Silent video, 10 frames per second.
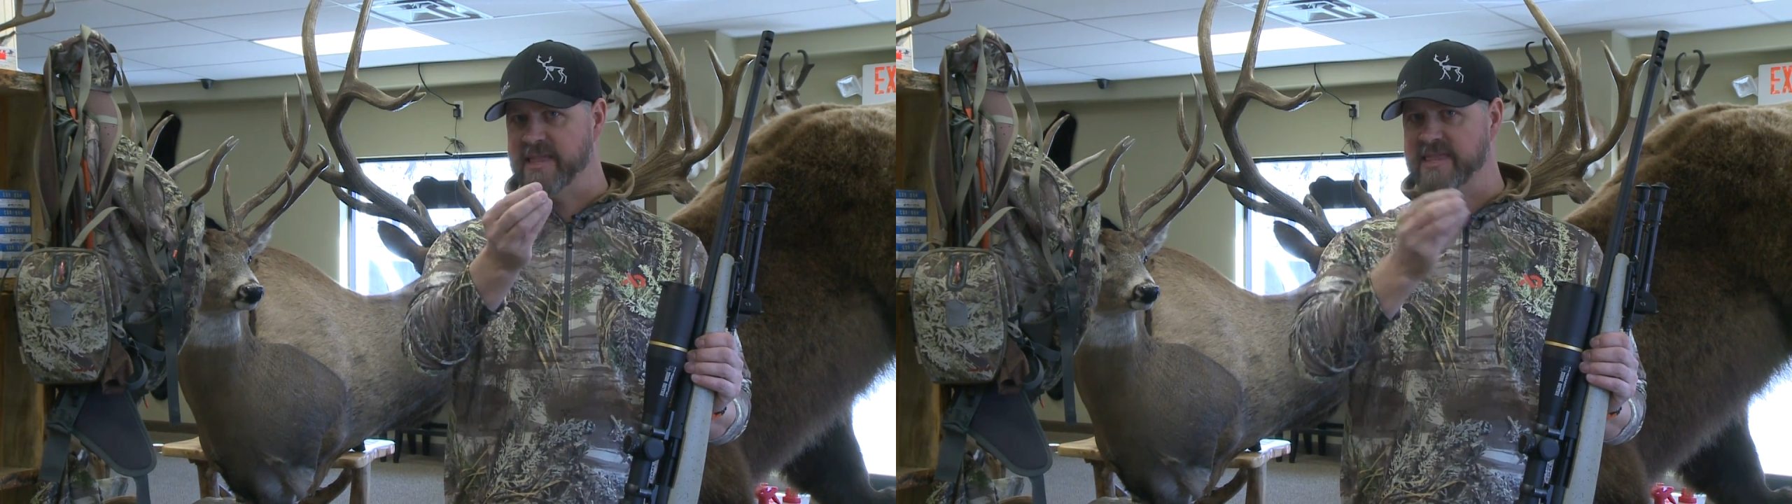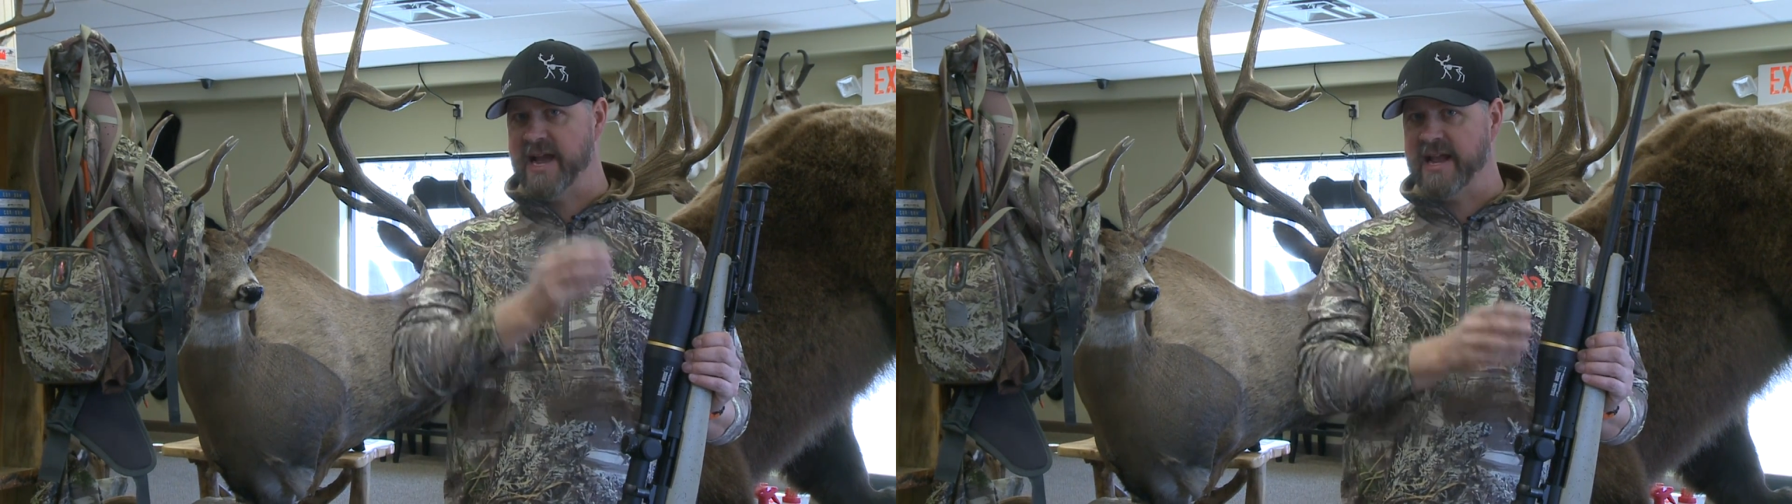
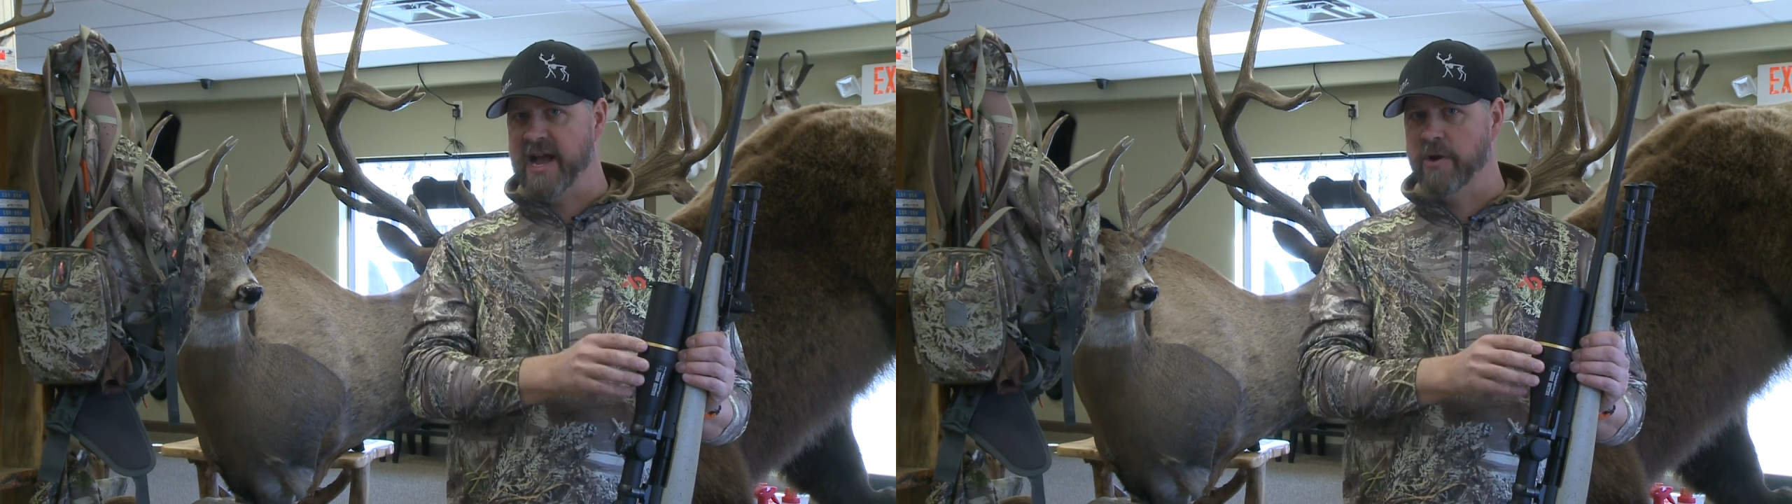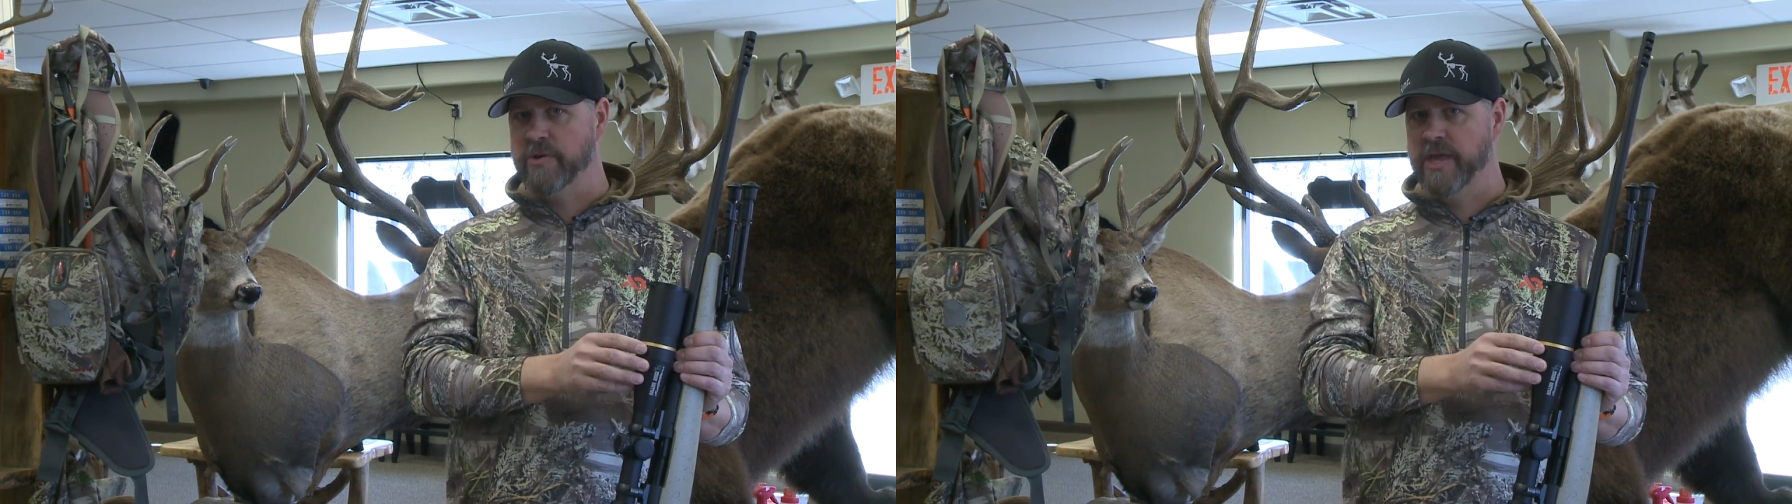that
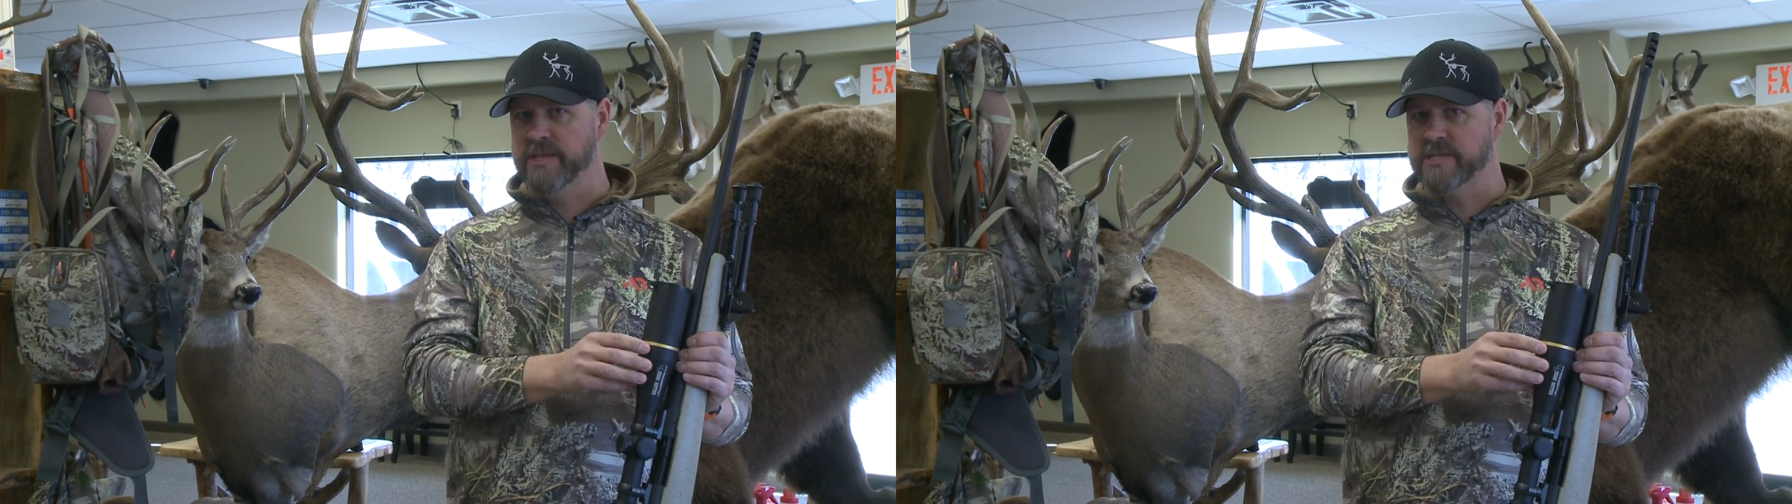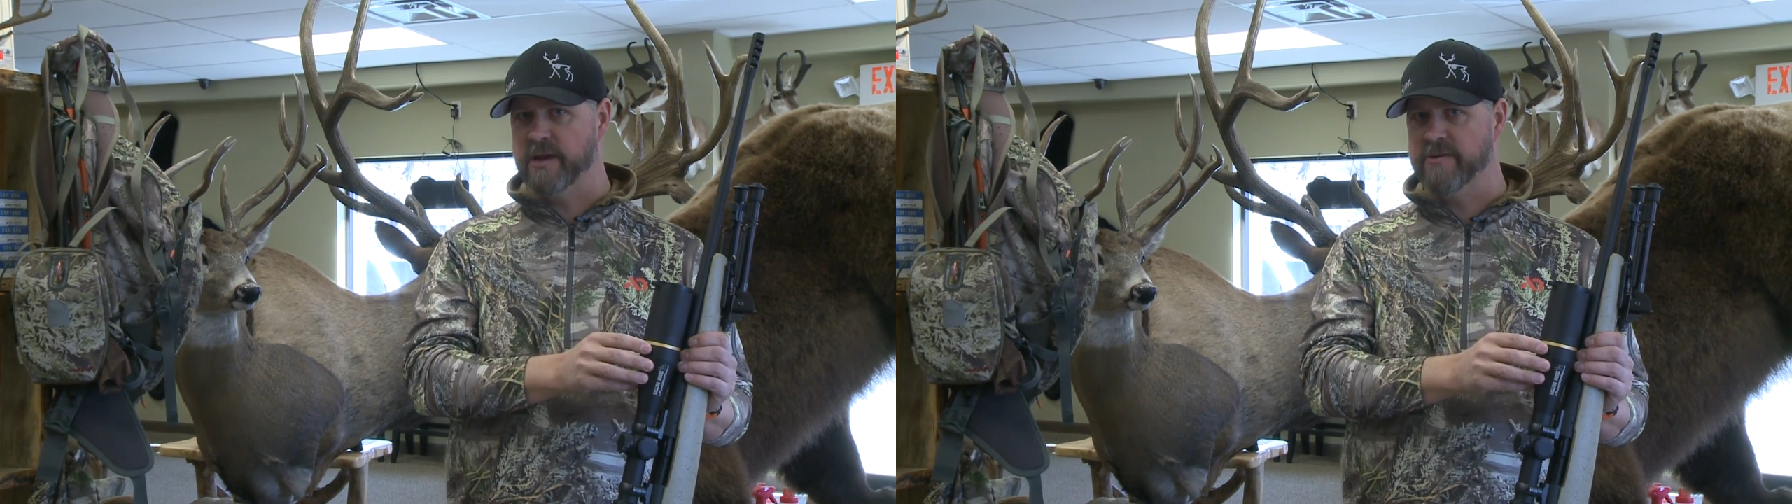coyote
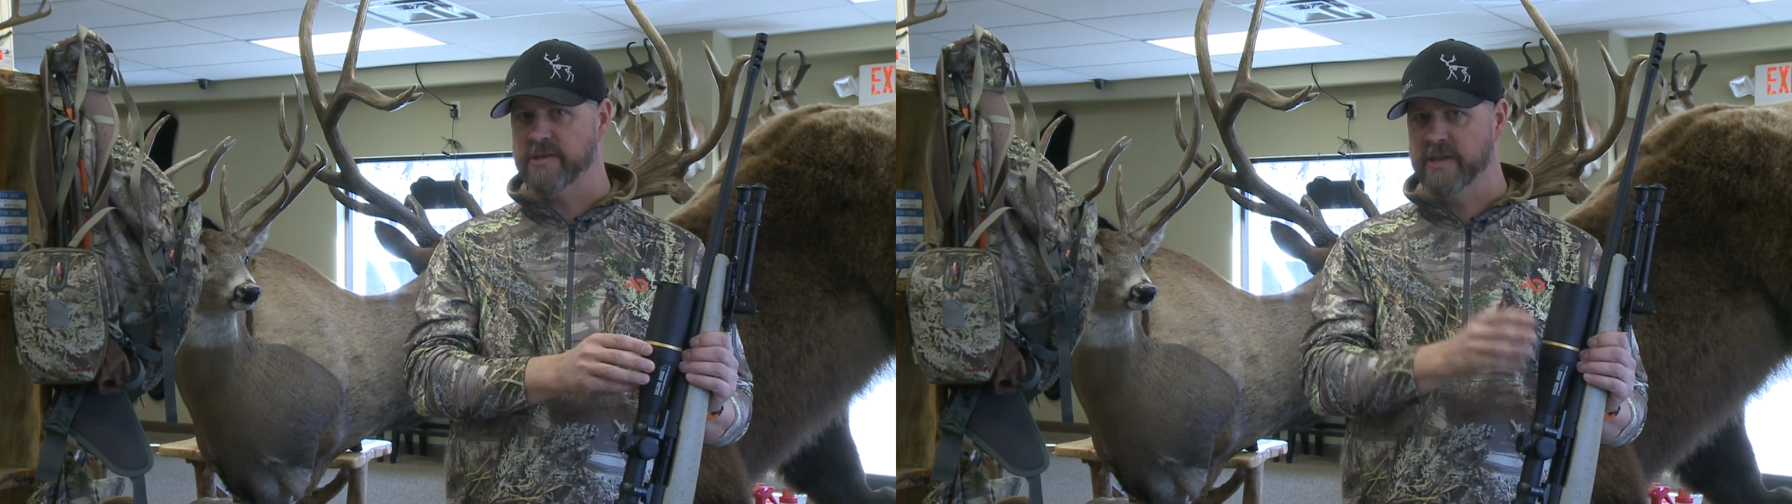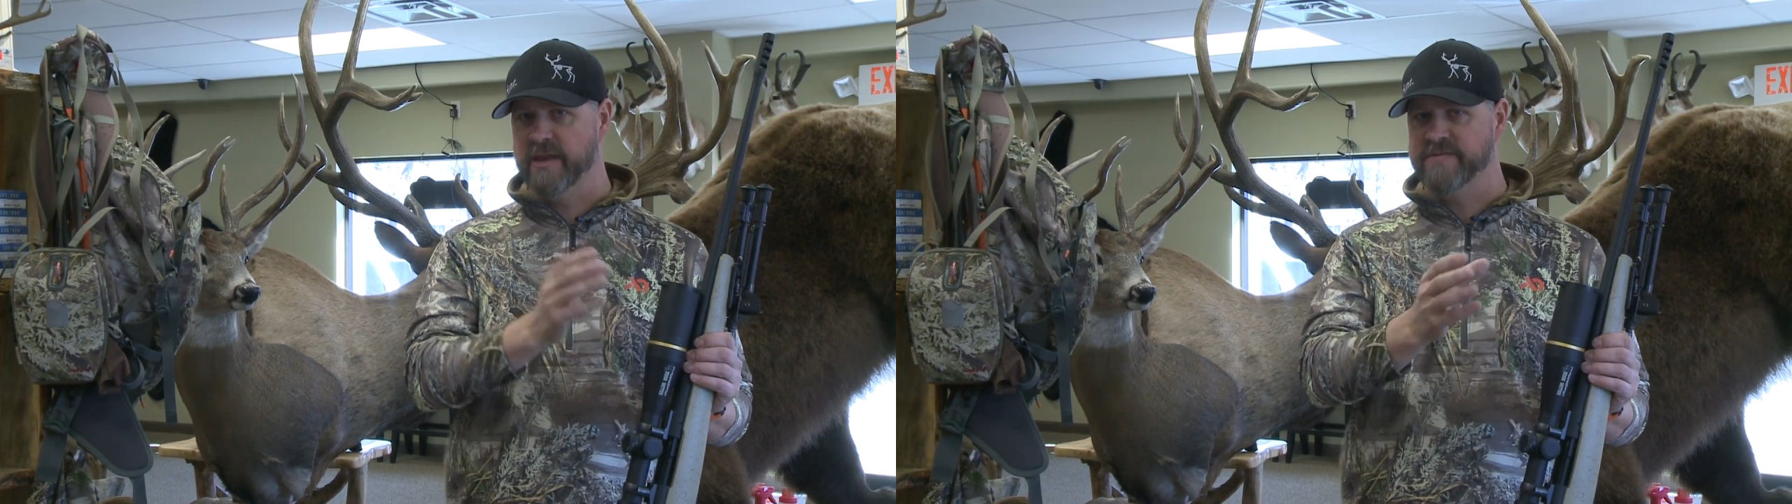gives
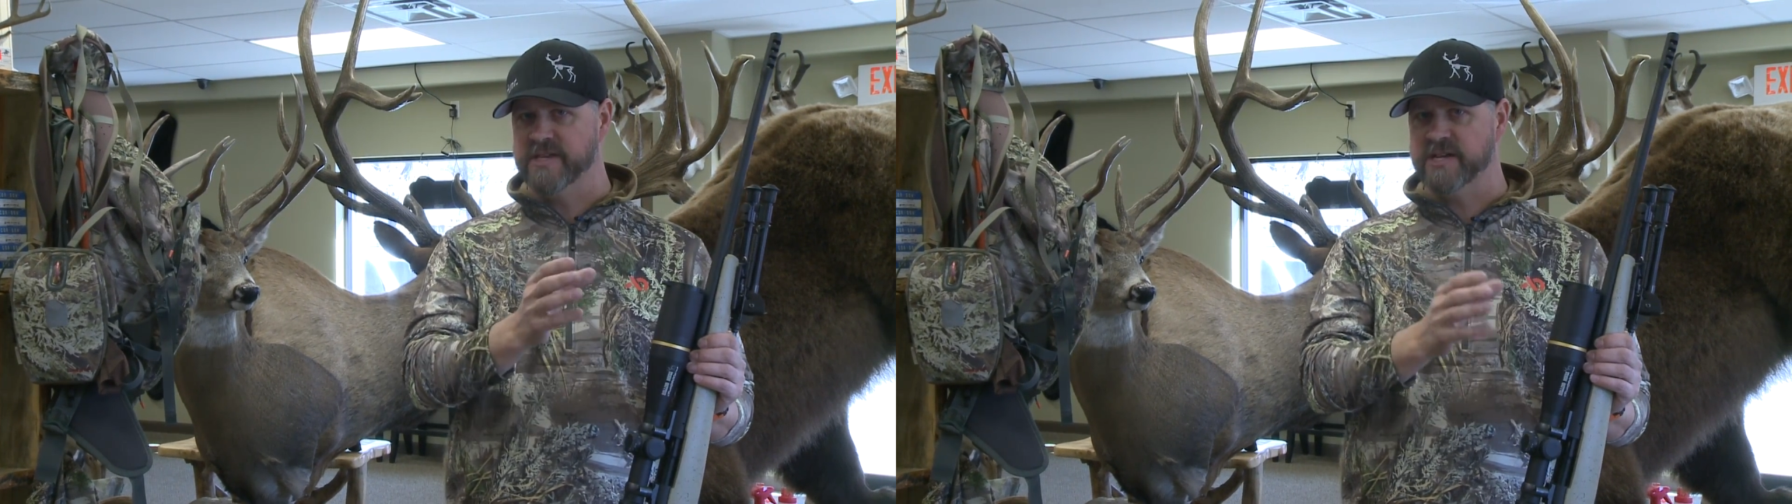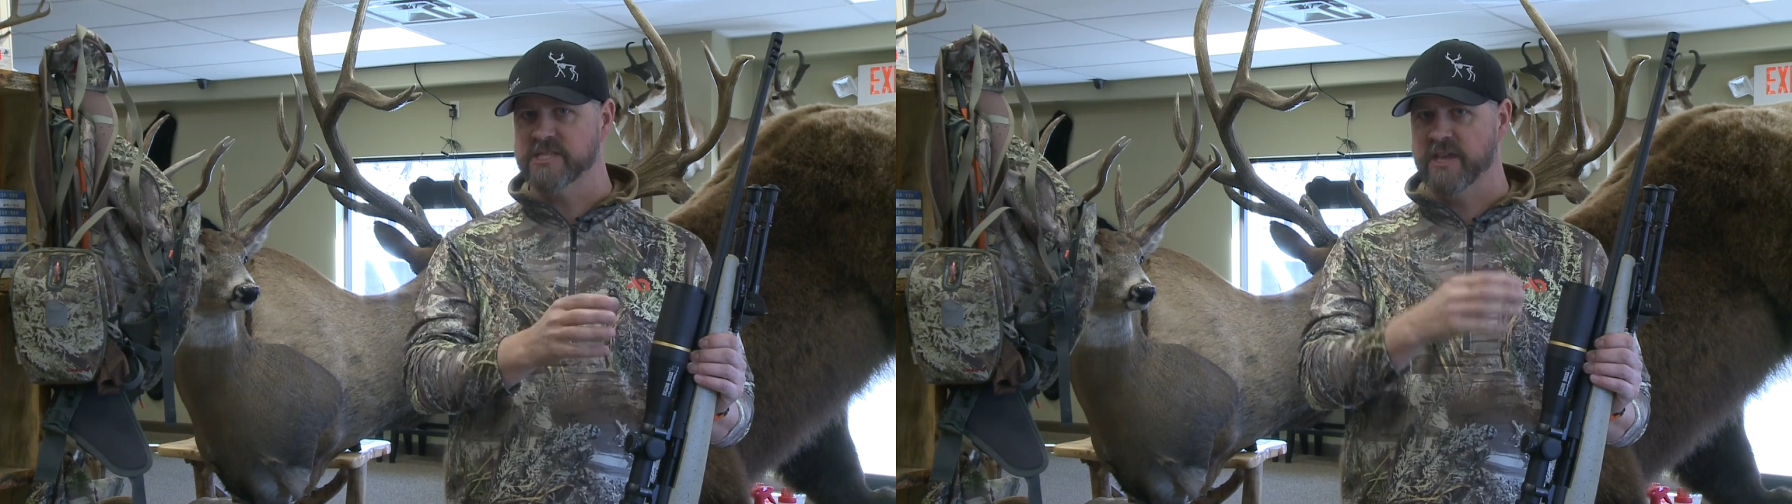us